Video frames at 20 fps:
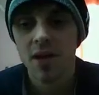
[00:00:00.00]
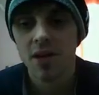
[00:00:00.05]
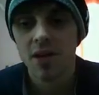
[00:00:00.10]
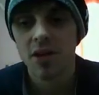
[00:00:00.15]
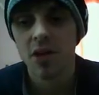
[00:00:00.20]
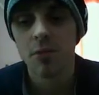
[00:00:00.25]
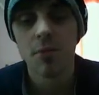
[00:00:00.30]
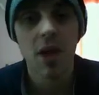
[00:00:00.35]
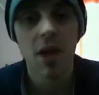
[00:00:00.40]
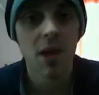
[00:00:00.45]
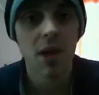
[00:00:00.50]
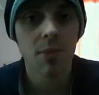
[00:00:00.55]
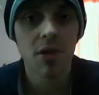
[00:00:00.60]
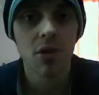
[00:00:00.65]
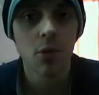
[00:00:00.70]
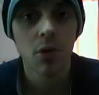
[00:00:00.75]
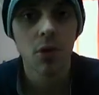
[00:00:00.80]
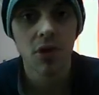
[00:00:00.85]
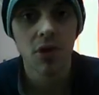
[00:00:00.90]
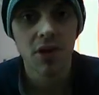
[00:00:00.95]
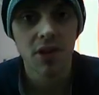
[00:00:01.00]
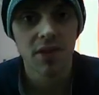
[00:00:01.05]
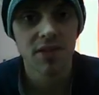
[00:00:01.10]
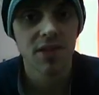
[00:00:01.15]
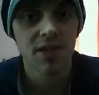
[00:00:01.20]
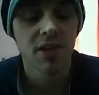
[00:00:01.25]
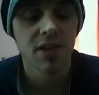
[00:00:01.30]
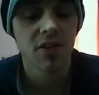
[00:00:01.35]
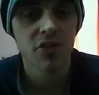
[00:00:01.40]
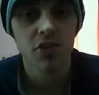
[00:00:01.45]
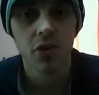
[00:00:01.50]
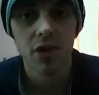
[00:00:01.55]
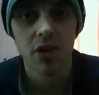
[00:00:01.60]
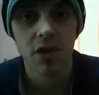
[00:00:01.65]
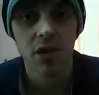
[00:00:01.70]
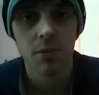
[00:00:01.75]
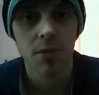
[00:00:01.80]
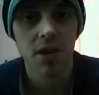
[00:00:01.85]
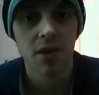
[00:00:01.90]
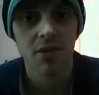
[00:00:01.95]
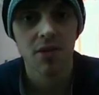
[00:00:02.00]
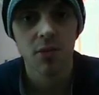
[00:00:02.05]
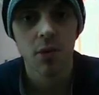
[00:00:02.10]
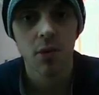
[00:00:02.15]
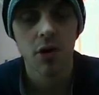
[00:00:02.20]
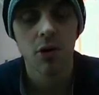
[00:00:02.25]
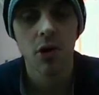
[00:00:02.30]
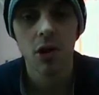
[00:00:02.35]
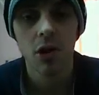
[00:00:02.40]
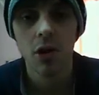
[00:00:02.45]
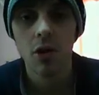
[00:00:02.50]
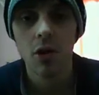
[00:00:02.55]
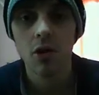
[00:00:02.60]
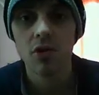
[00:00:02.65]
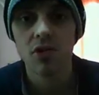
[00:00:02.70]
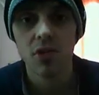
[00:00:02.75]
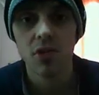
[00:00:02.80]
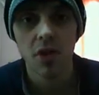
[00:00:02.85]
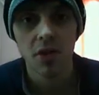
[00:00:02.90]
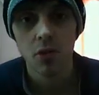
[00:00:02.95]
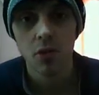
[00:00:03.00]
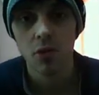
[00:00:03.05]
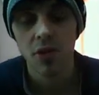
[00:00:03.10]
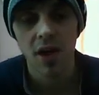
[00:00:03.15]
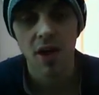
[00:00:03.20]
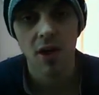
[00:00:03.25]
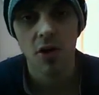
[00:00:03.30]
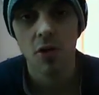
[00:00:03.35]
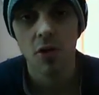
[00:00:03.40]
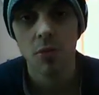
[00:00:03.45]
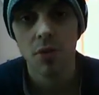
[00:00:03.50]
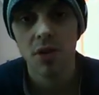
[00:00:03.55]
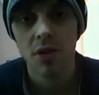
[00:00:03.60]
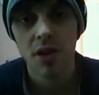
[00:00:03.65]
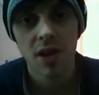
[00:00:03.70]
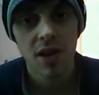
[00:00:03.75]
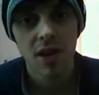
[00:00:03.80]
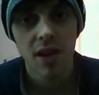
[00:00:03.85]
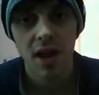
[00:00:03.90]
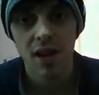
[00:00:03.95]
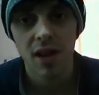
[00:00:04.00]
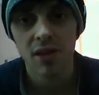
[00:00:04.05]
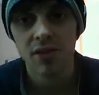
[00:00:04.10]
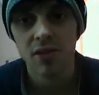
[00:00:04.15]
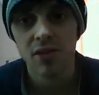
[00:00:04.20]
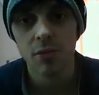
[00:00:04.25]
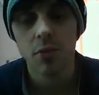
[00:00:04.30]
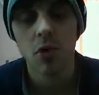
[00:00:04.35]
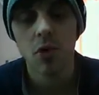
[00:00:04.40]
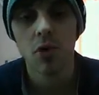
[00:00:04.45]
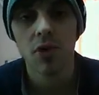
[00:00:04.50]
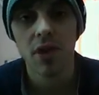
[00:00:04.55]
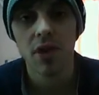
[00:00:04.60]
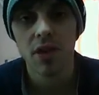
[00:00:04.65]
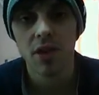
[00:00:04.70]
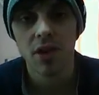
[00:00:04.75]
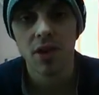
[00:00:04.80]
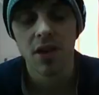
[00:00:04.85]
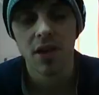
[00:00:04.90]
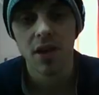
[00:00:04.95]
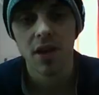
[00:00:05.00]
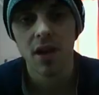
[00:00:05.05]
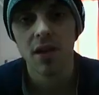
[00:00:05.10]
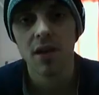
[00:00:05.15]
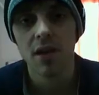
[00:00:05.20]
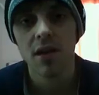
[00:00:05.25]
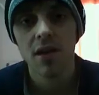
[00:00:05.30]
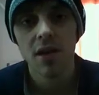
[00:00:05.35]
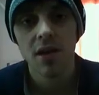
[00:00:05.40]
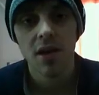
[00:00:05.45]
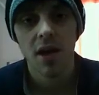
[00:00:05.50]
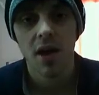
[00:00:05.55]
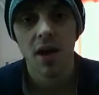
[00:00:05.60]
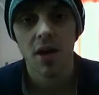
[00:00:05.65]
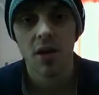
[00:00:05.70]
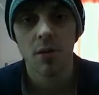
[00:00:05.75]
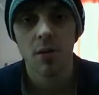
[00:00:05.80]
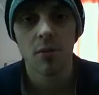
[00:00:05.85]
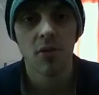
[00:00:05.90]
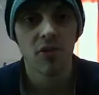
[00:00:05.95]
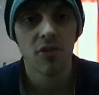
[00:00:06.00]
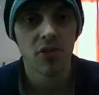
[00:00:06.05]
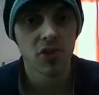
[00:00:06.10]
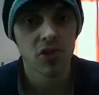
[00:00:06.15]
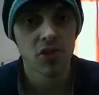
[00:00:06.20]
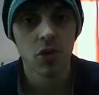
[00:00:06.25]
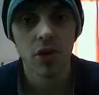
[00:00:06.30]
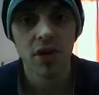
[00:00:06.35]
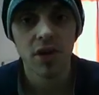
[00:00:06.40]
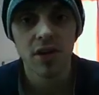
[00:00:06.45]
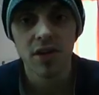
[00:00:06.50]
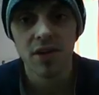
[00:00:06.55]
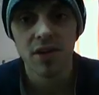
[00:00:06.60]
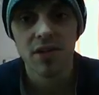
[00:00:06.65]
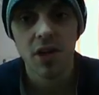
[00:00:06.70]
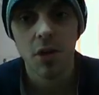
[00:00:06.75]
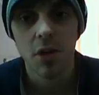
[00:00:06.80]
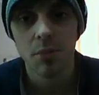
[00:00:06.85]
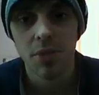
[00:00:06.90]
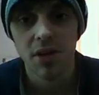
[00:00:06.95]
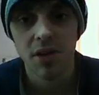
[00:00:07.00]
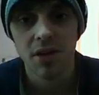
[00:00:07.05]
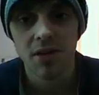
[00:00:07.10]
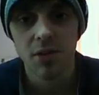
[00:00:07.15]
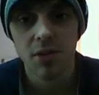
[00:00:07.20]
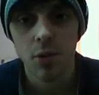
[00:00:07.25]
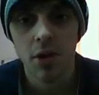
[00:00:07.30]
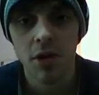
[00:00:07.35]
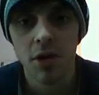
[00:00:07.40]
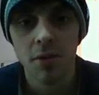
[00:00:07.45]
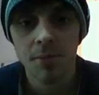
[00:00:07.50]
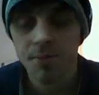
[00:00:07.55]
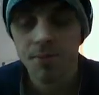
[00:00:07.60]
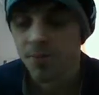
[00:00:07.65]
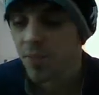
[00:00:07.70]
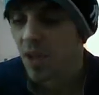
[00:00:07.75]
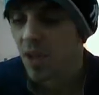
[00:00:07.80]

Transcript: maybe you want to consider joining me as well, alongside all the help and support that you can get for joining this company as well.